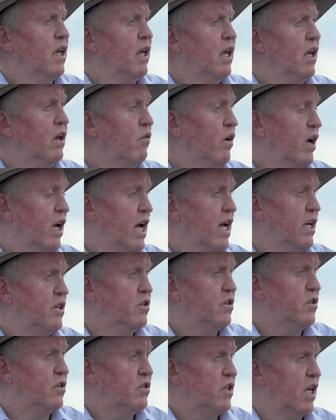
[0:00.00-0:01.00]

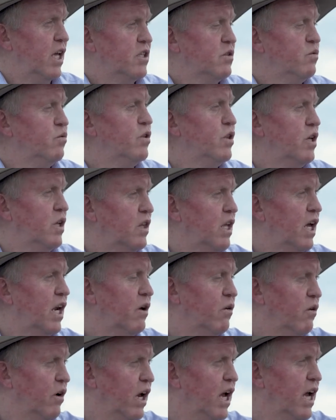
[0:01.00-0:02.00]
irrigation sets within that
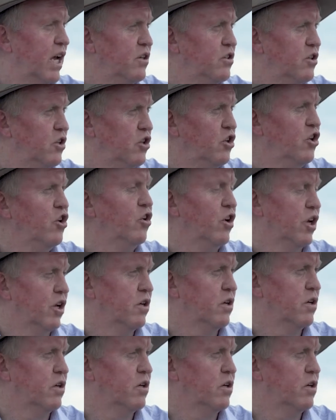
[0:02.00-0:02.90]
irrigation unit.